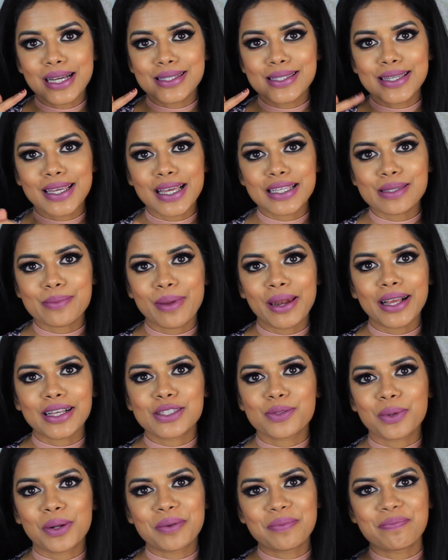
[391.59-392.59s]
I'll see you guys in my
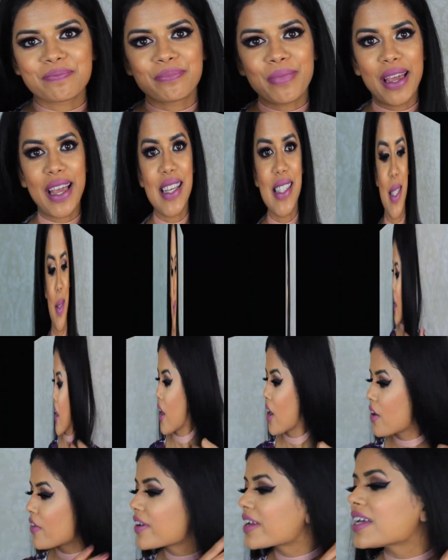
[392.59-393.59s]
next one. Bye guys.
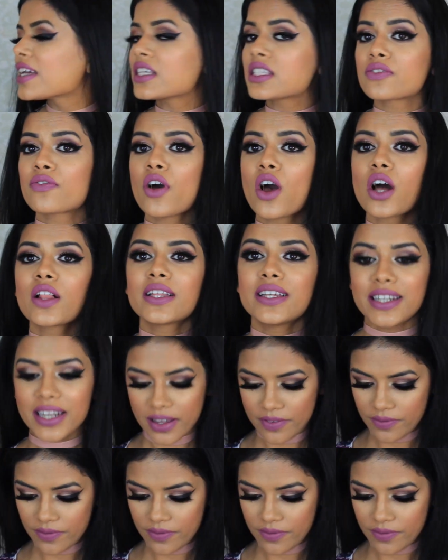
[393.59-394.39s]
Hair is falling